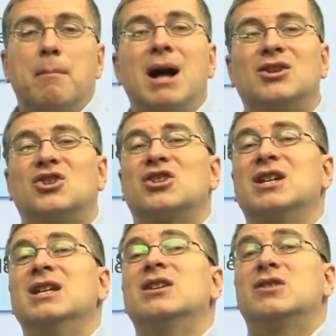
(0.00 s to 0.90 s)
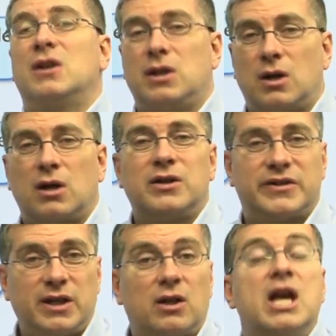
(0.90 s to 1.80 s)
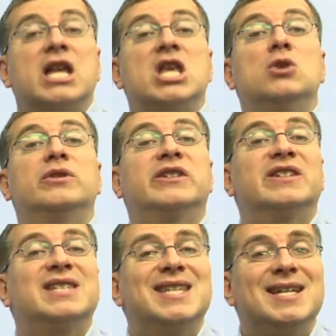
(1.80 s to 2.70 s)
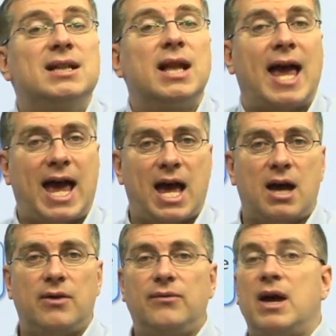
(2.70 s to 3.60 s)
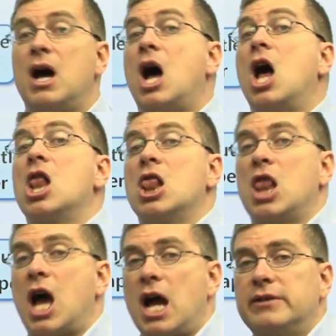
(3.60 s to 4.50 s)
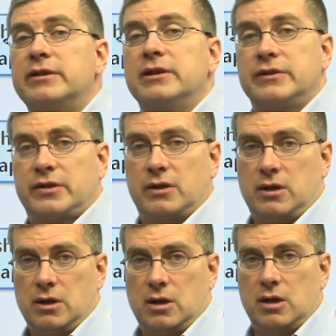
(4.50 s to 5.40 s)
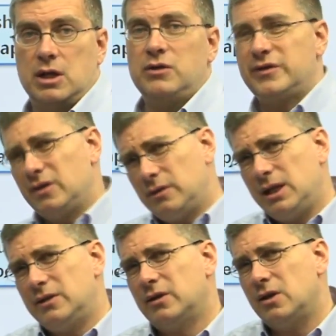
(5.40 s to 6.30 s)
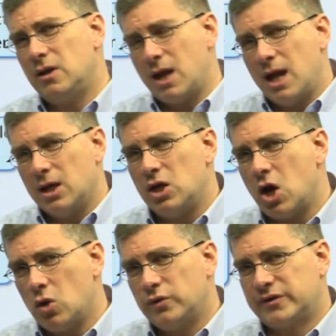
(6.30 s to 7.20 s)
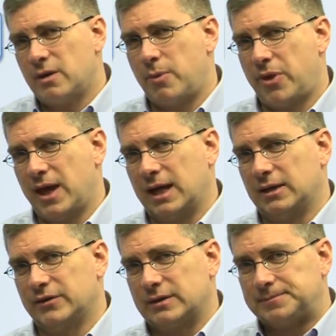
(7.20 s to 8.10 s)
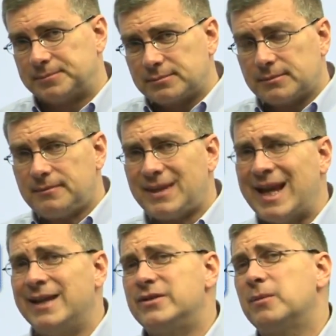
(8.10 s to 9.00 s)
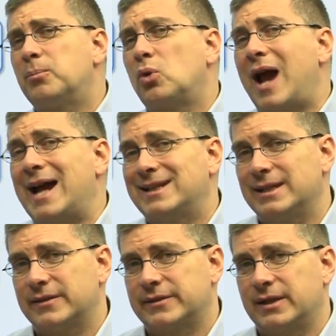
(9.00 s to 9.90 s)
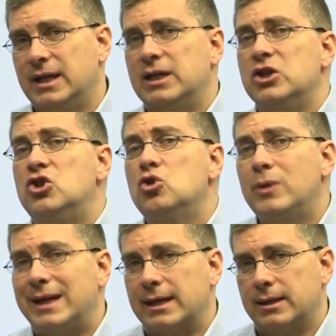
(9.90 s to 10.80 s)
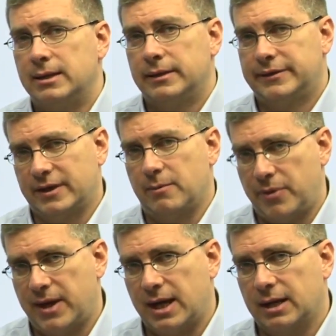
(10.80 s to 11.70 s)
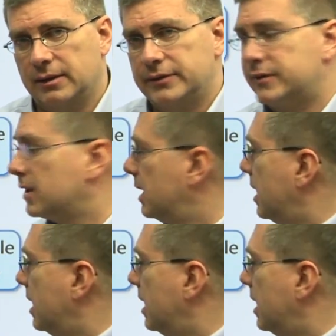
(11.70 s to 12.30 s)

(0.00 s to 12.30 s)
much to learn still. You still have a lot to learn. You still need to know some things and to practice doing some things.